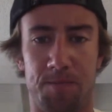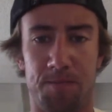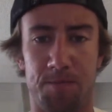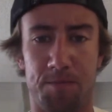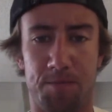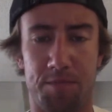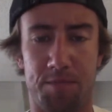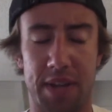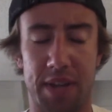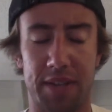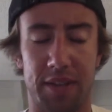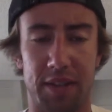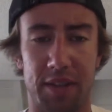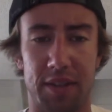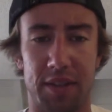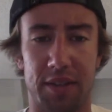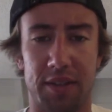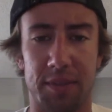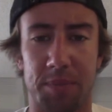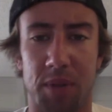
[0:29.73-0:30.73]
Basically,
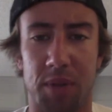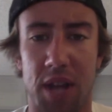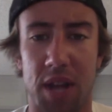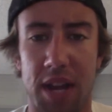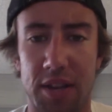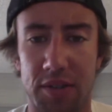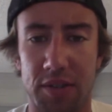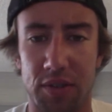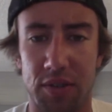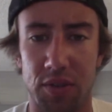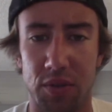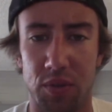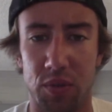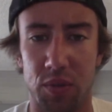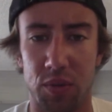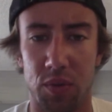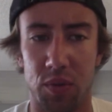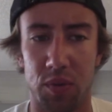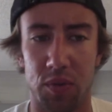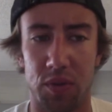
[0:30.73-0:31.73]
this applies
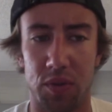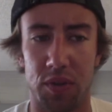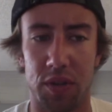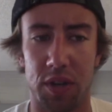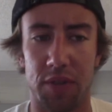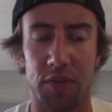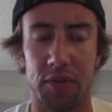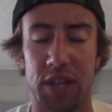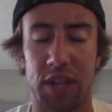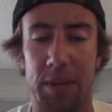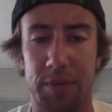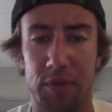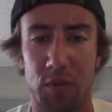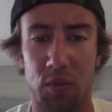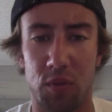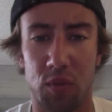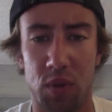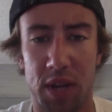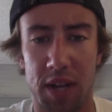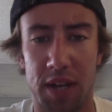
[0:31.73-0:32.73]
to the different types
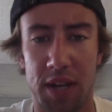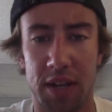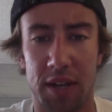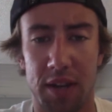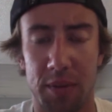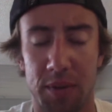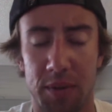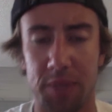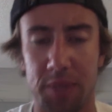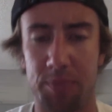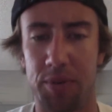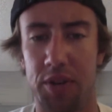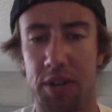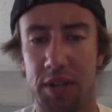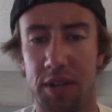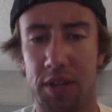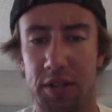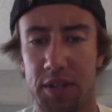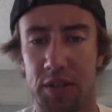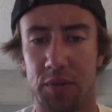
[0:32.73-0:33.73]
of wind that we
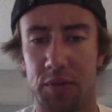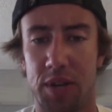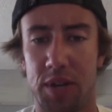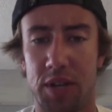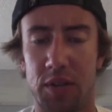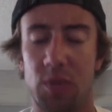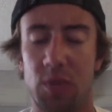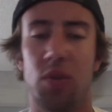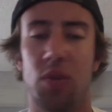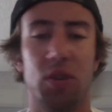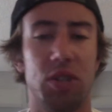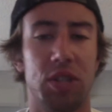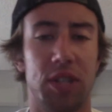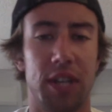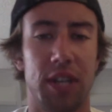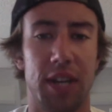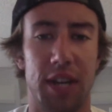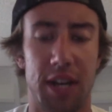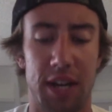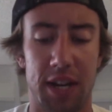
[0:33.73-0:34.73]
experience on the race
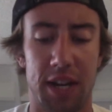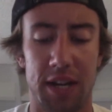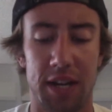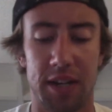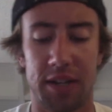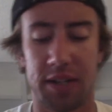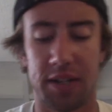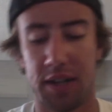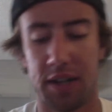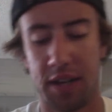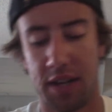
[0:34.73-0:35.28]
course and